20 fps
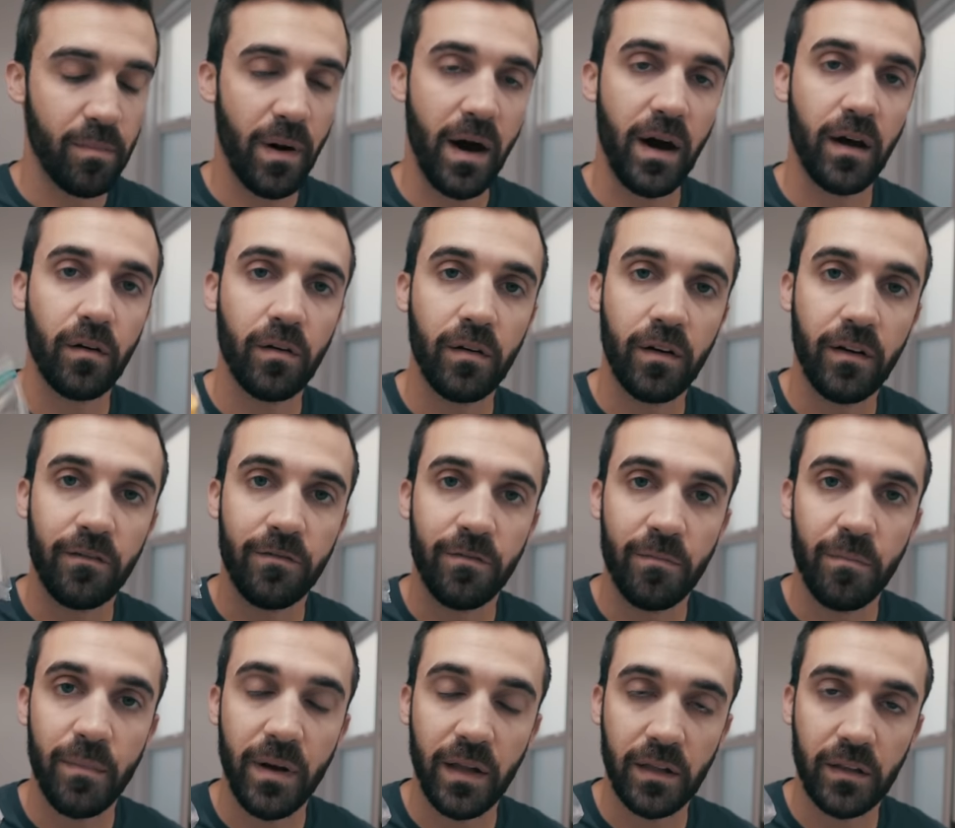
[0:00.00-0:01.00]
bottle of
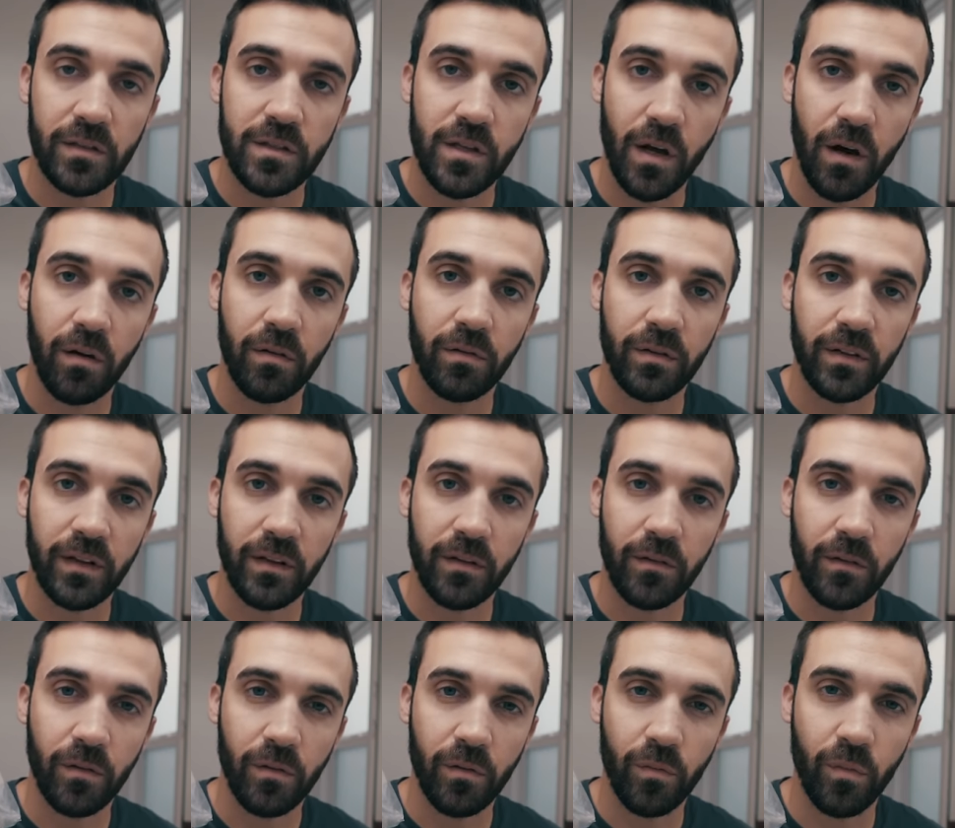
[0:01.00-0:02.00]
melatonin